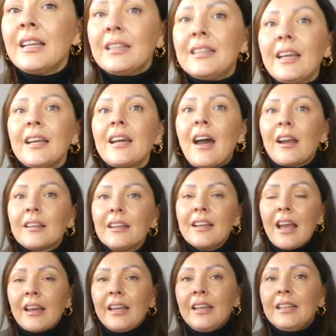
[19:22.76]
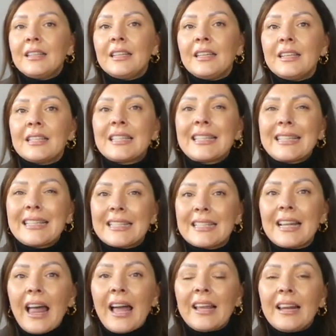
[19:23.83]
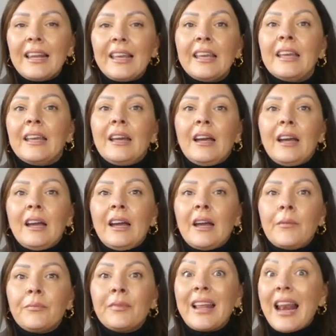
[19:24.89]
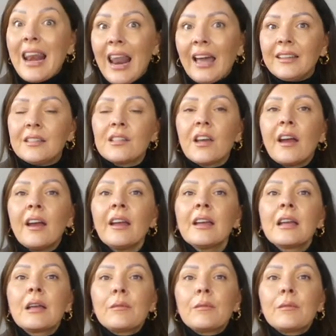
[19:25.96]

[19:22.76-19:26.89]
The cardigan, it is slightly lighter